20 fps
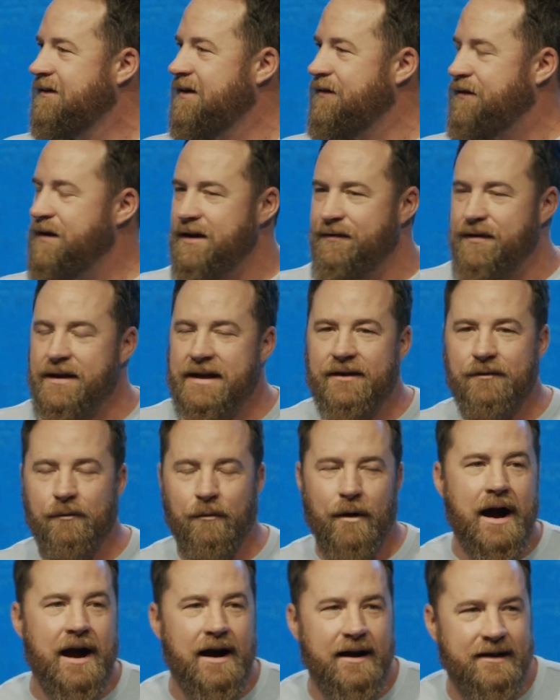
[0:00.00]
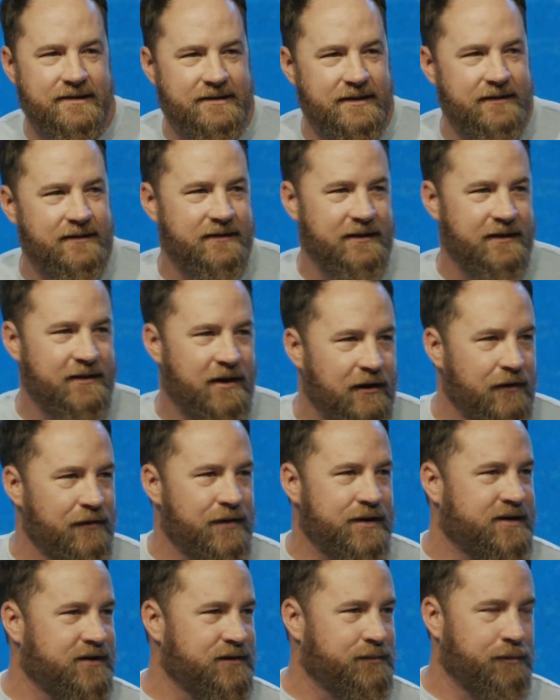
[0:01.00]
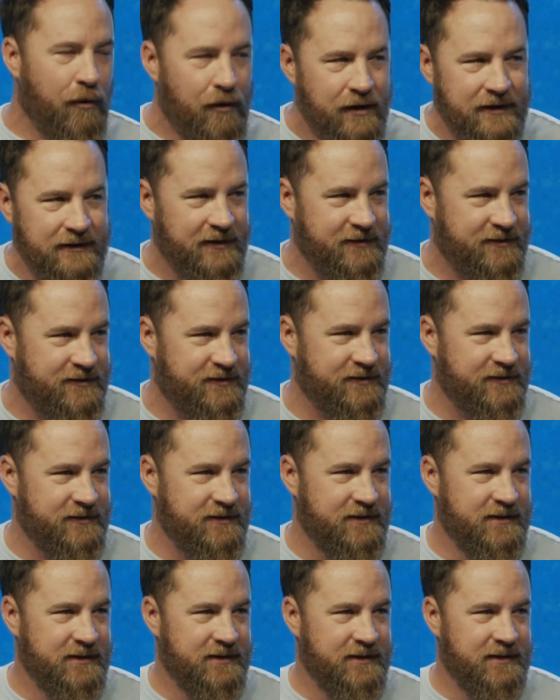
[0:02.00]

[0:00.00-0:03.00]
If he, if he didn't rise, then, then all of this is pointless.